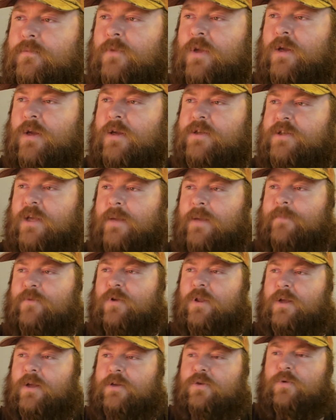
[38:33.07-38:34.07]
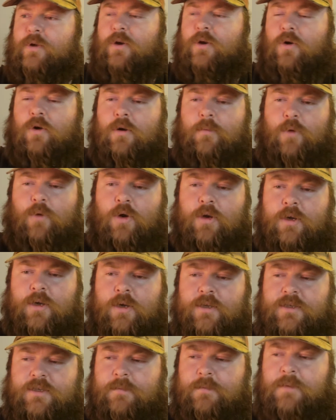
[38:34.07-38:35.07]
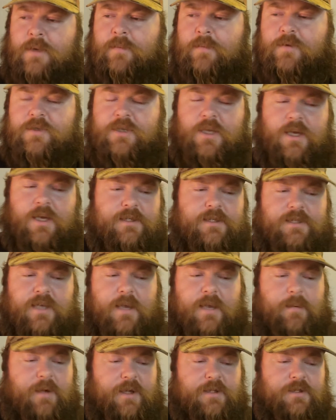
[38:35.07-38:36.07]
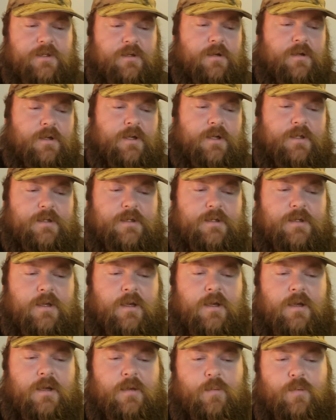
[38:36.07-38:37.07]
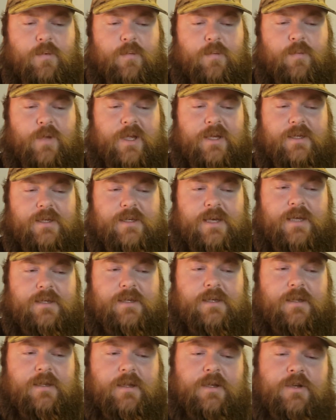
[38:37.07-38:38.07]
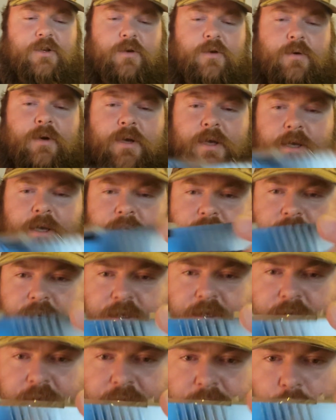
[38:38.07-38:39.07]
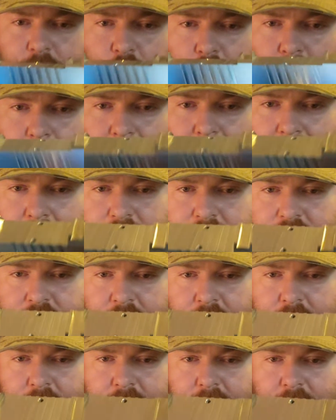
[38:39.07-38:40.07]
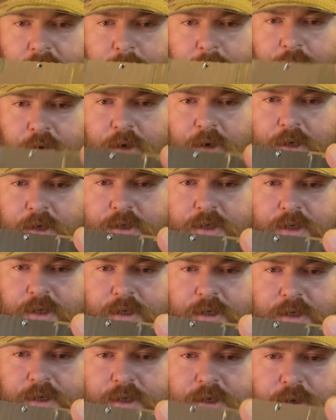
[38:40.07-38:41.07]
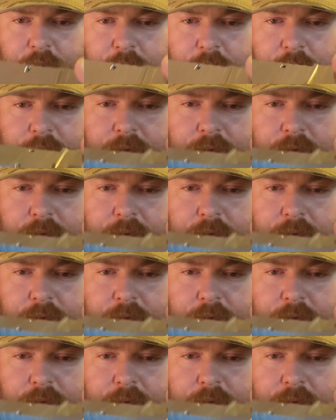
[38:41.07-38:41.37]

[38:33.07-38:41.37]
Same for like doing RMR cuts on people's slides, same answer. We can technically do it, it's more about shutting down production to do it.